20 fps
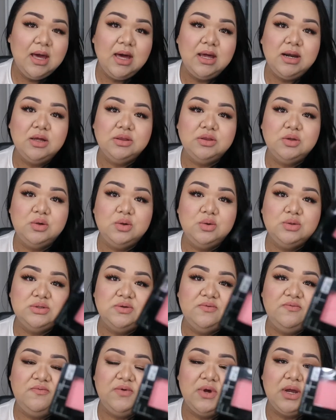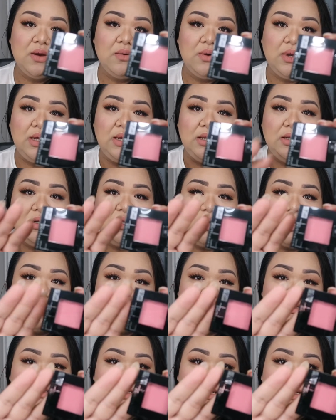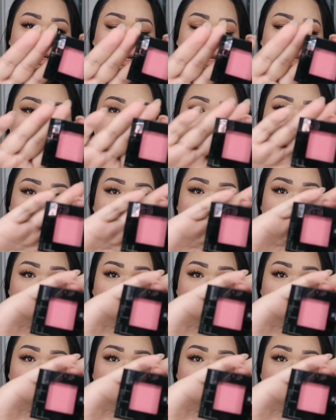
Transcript: And I thought it was a very nice, like,